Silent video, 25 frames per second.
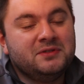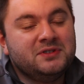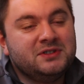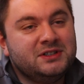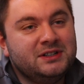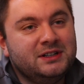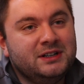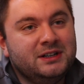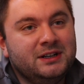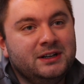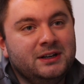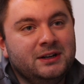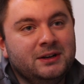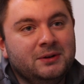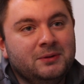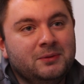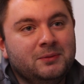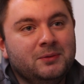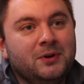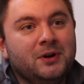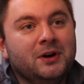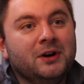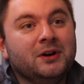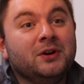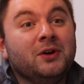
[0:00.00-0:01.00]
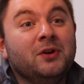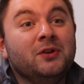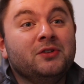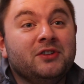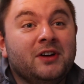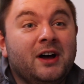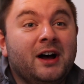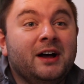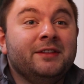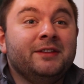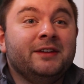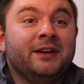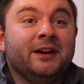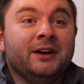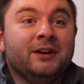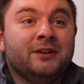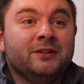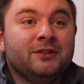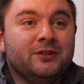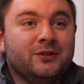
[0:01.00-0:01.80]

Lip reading: seeing what goes on there.